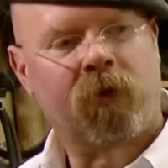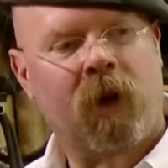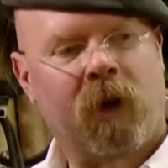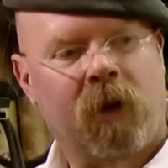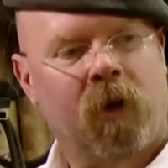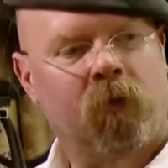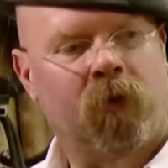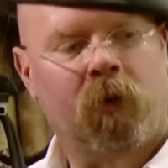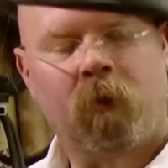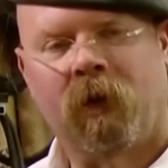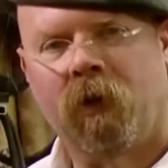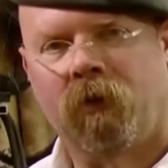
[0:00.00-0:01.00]
guy comes in,
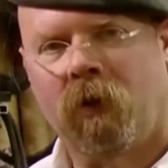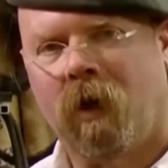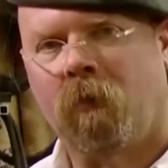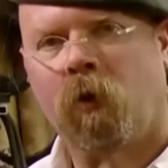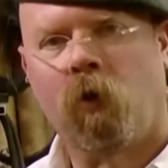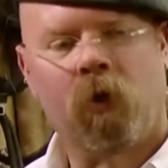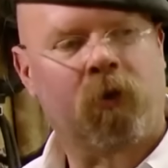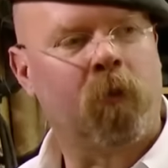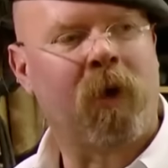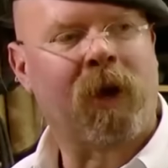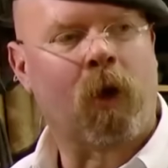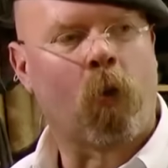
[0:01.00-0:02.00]
because I'm going to
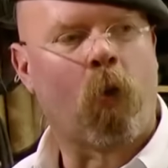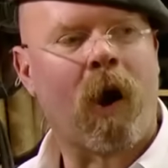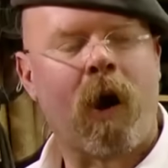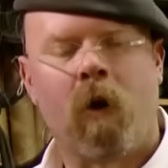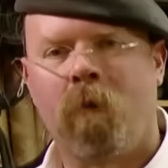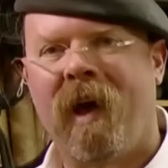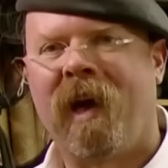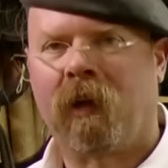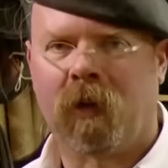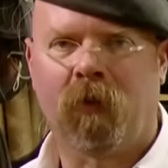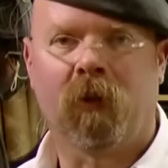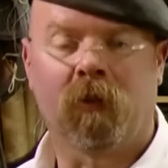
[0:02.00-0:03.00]
make a wire
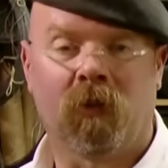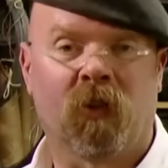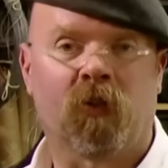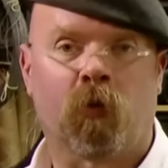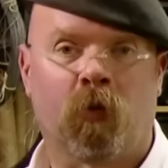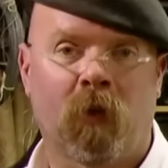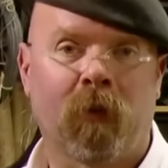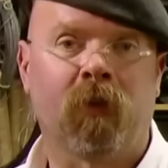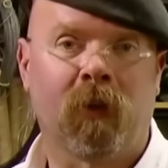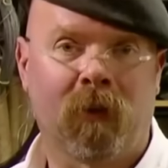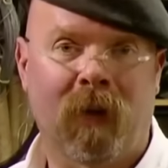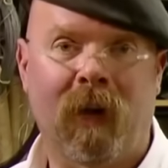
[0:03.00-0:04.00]
mannequin that looks
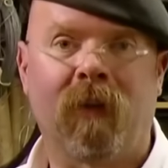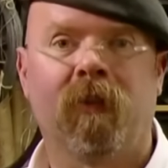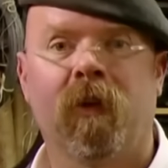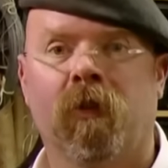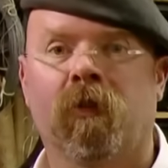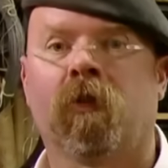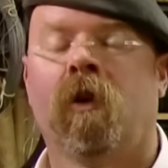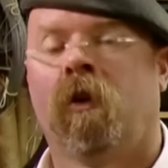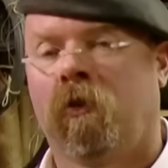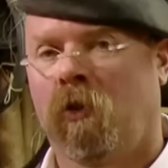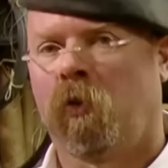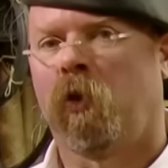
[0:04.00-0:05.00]
roughly like this,
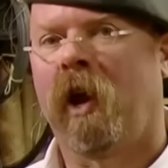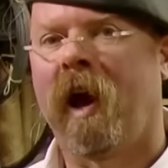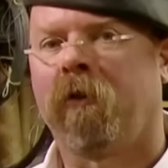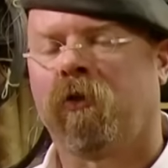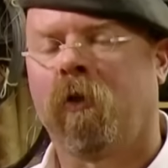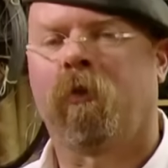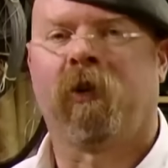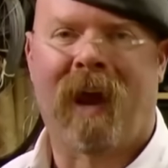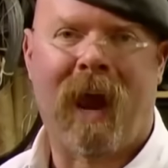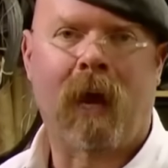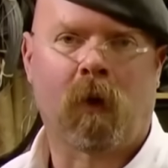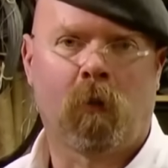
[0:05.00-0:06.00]
so we have something to
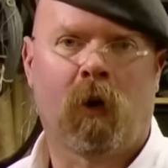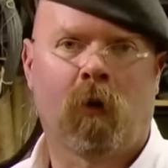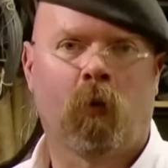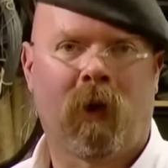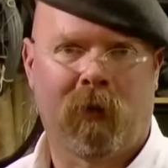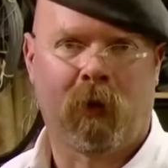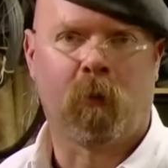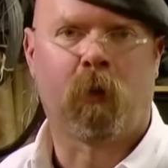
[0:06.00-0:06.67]
hang him on while they